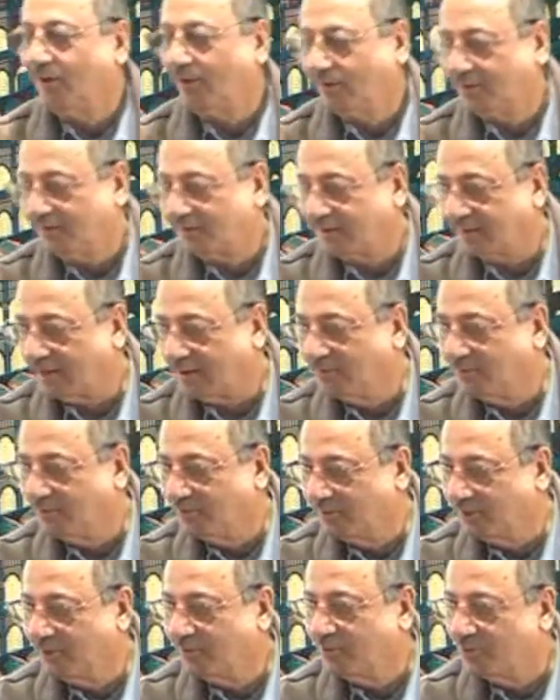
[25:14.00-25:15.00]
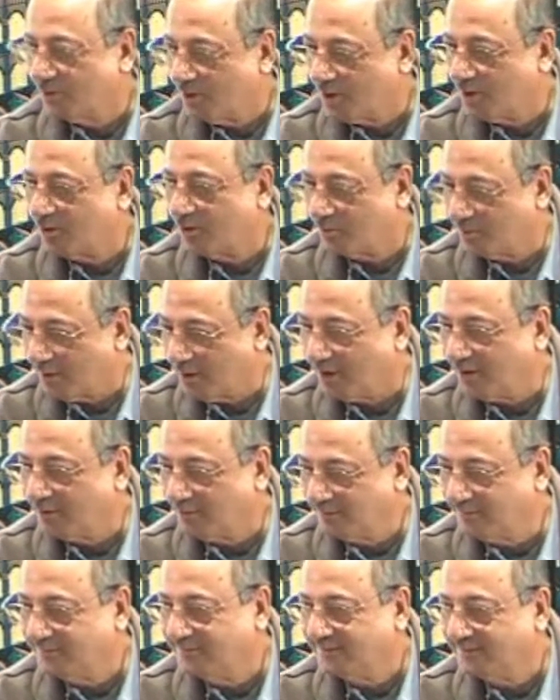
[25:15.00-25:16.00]
all the time doing huwa, huma,
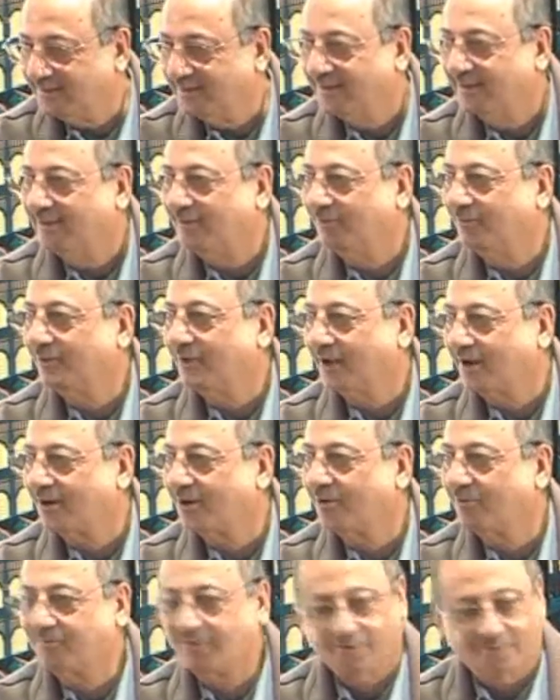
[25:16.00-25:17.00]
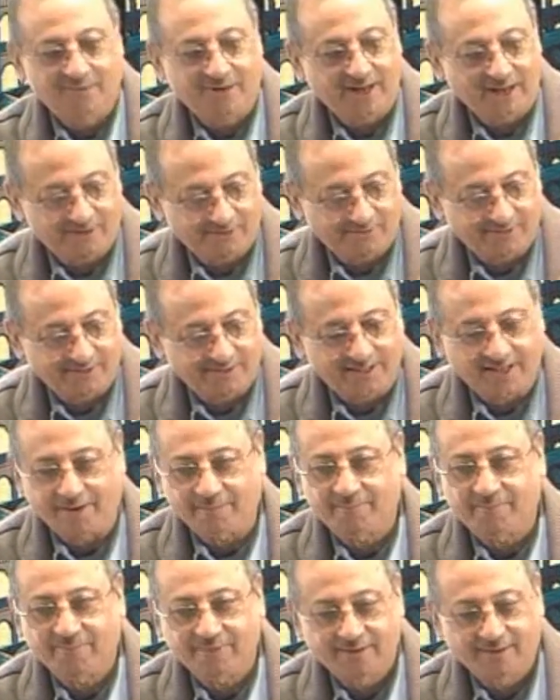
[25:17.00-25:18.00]
hum, we are not familiar with
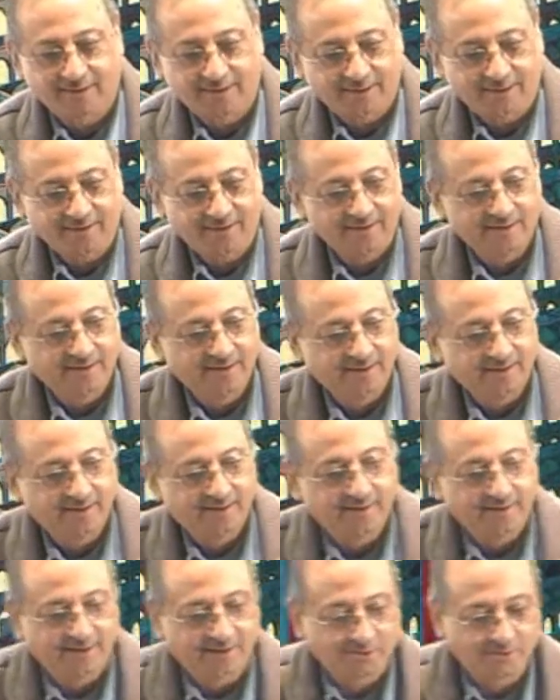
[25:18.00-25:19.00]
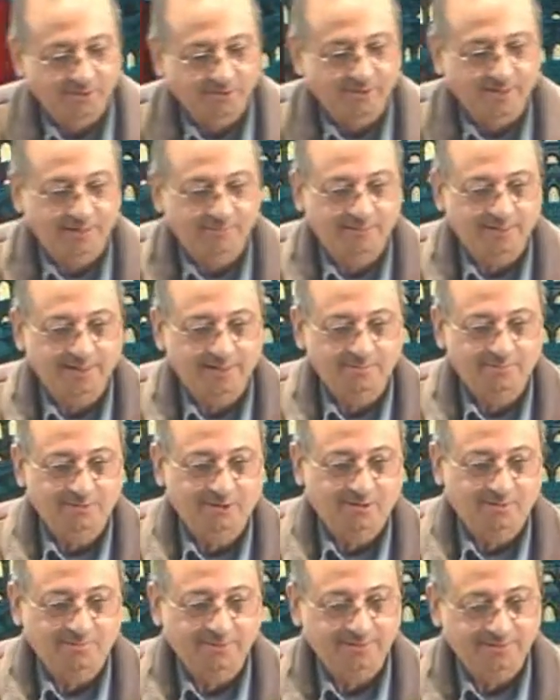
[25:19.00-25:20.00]
them. Are you okay, Brother
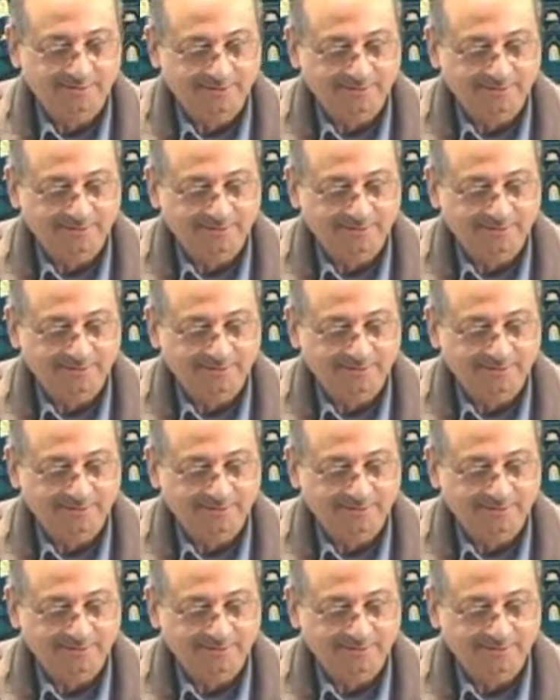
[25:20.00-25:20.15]
Muhammad?